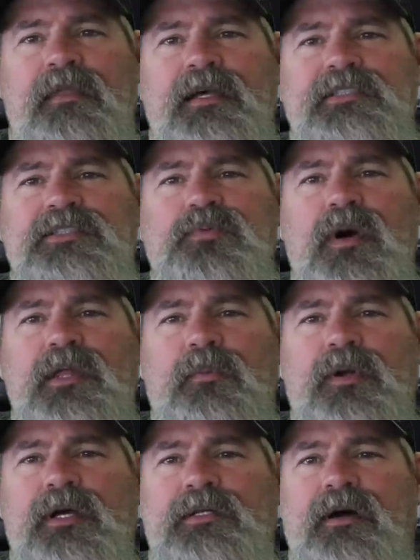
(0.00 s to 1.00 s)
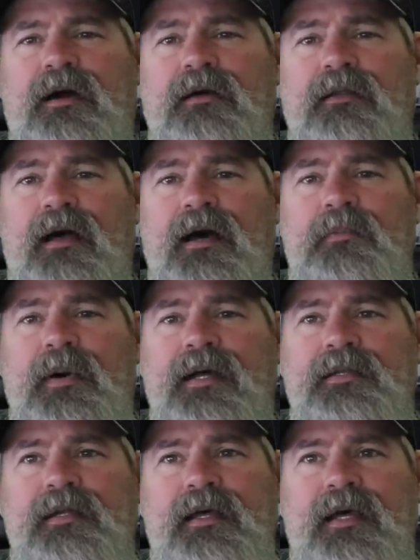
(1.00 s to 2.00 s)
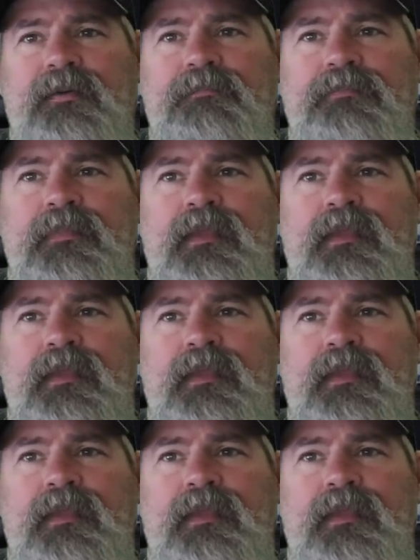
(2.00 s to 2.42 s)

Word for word: This is one that we're going to talk a lot about today.